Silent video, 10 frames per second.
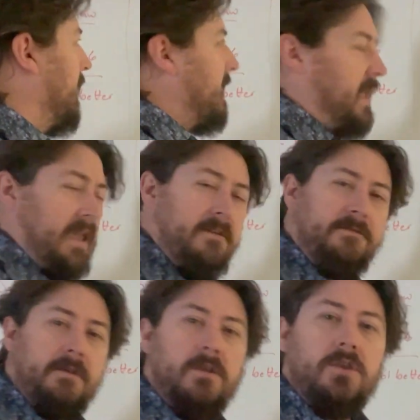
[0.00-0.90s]

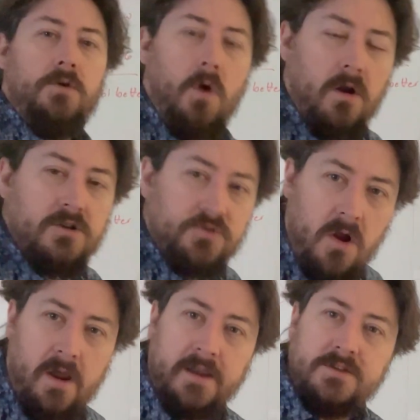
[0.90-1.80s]
If you are
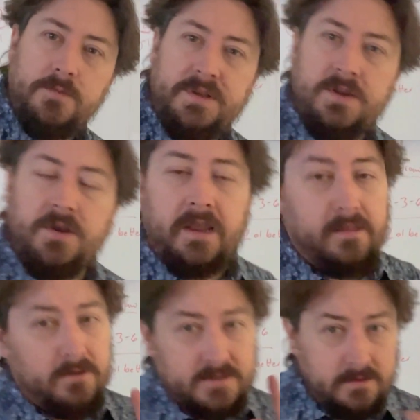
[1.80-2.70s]
drawing to Badugi,
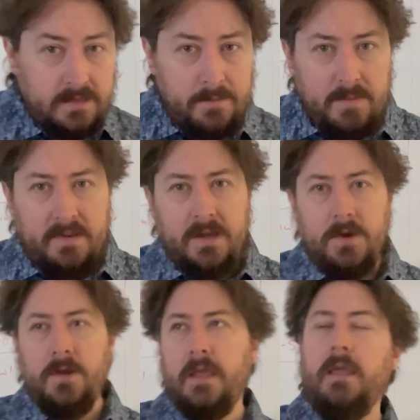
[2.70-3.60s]
there's limit
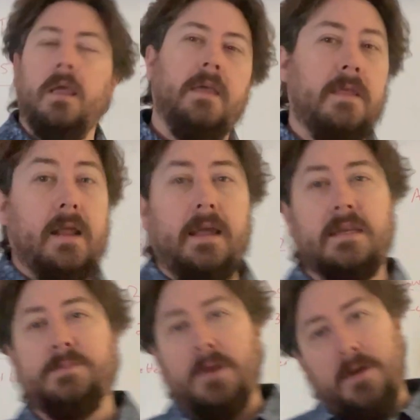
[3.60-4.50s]
Badugi and then I
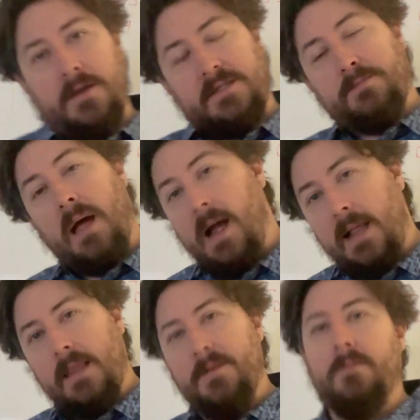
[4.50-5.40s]
experienced
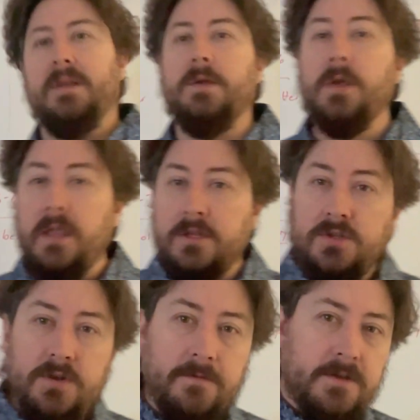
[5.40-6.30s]
pot limit Badugi,
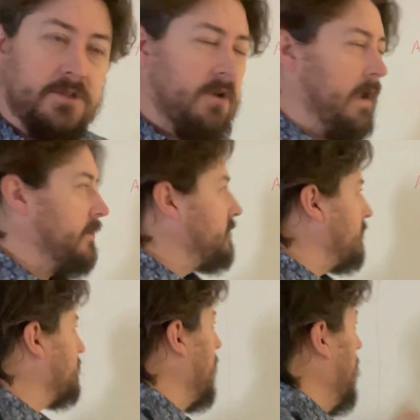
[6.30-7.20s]
2 different strategies.